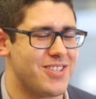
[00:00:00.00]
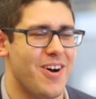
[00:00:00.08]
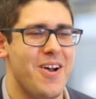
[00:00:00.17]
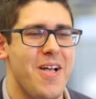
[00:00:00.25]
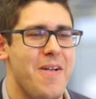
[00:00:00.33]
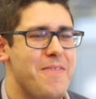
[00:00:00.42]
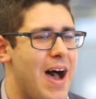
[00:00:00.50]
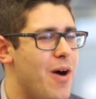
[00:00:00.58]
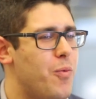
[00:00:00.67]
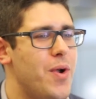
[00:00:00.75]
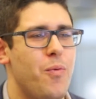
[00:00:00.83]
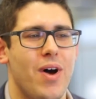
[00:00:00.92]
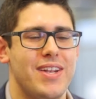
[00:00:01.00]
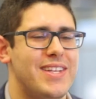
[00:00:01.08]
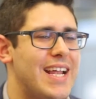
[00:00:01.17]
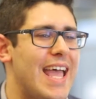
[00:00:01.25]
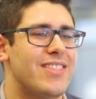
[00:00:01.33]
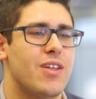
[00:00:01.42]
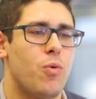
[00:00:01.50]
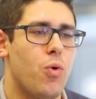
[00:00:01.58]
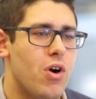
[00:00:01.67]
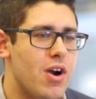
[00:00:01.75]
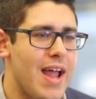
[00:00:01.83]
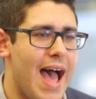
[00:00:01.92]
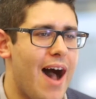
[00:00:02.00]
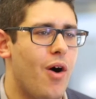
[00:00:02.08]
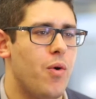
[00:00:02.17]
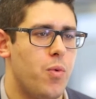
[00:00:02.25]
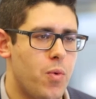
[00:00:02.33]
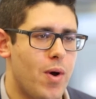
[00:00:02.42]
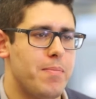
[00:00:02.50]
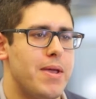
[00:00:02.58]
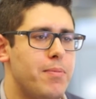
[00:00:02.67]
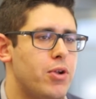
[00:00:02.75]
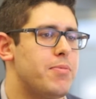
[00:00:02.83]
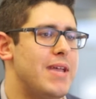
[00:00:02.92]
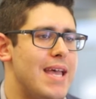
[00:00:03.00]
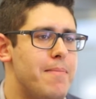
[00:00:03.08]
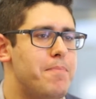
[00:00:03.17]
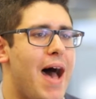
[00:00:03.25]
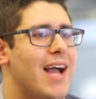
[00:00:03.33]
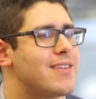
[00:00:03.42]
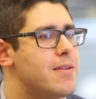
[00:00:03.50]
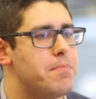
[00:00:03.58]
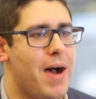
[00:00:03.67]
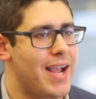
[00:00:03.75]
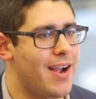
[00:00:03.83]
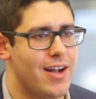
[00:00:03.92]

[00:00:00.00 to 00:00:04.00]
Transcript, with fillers: So we want to get the word out, and we want people to be impacted by